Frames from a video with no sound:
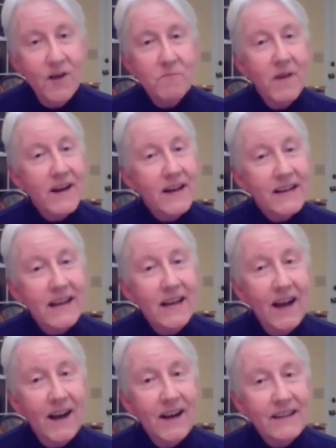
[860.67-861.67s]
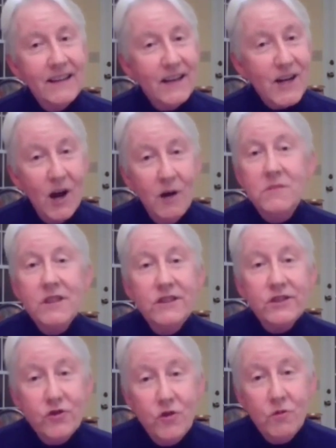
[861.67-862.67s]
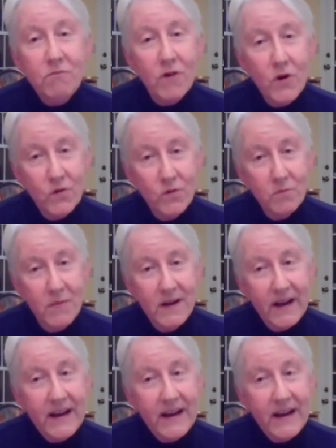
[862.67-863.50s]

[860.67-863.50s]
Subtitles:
but come to Zoom room.